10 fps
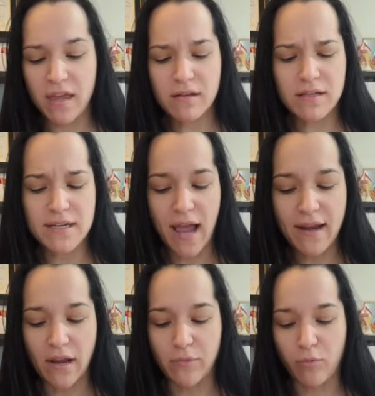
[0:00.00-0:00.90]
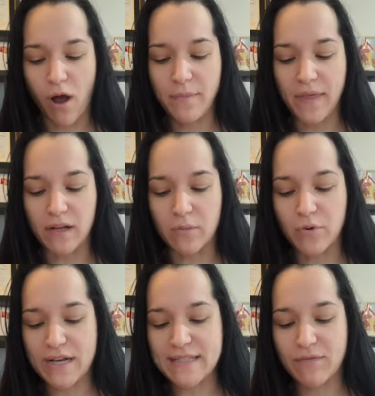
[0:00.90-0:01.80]
It'll ignite a romp that'll
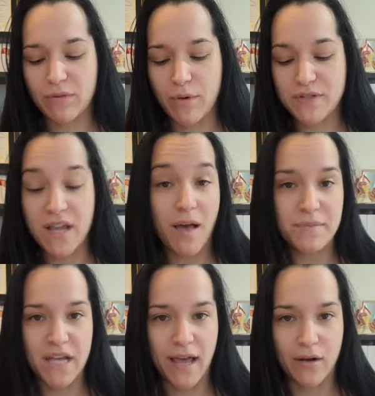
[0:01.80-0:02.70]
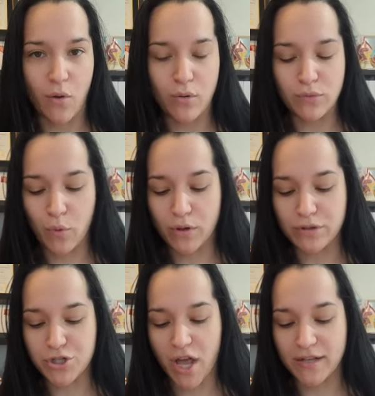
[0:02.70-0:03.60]
impress even the most uptight old world
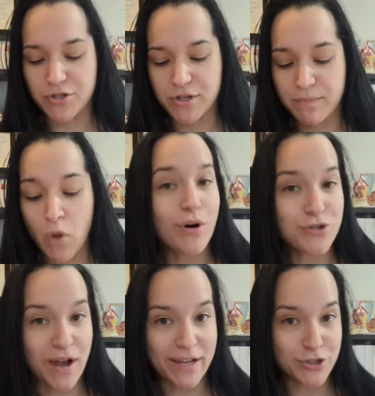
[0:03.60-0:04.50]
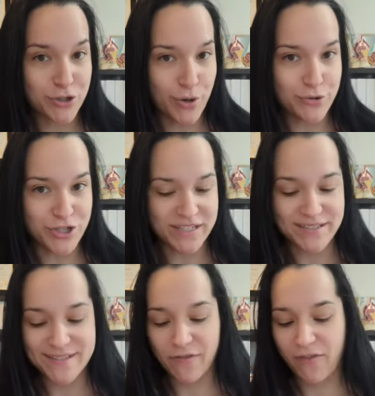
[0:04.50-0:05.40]
judge. Or try
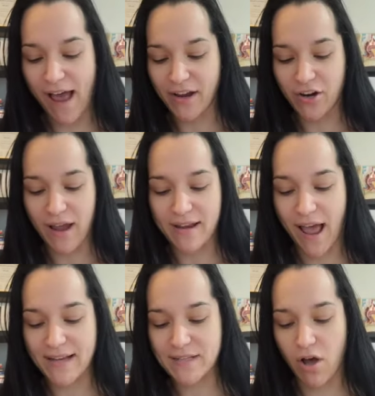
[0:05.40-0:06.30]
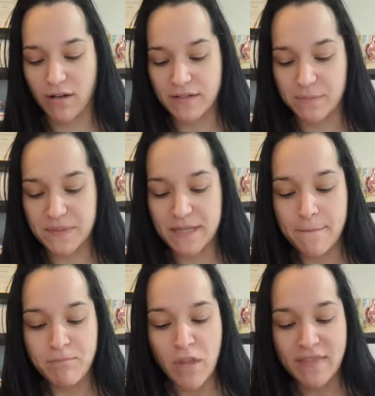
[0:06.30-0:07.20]
Trojan's fire and ice condoms.
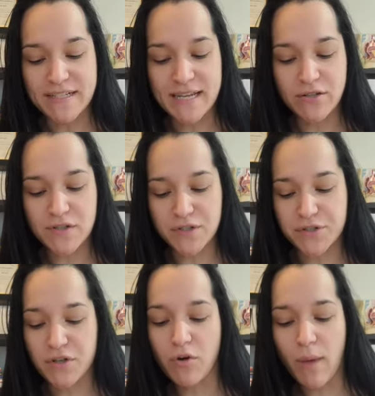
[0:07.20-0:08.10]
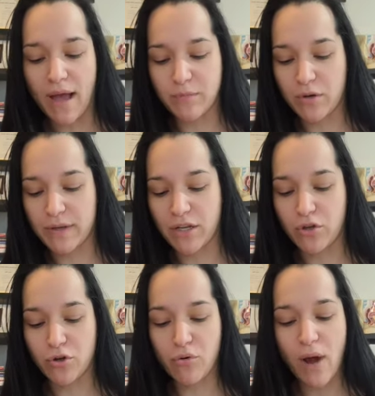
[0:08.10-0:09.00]
The tingles are so mind-blowing,
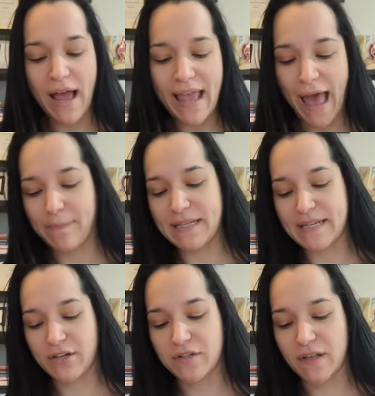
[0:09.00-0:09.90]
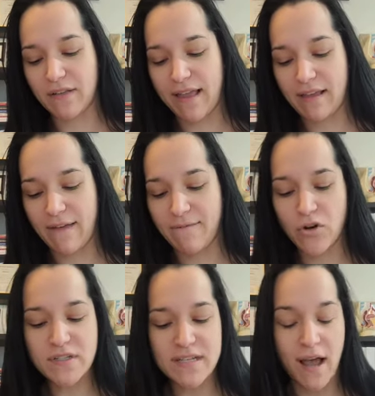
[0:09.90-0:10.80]
you'll cry happy tears like a
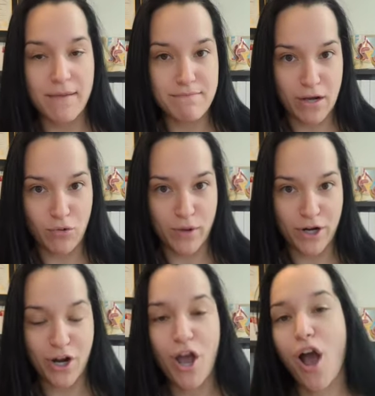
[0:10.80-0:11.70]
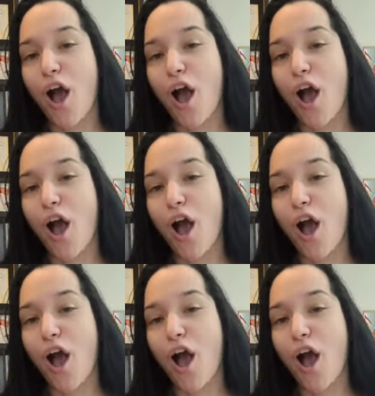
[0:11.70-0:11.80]
first-time medal winner.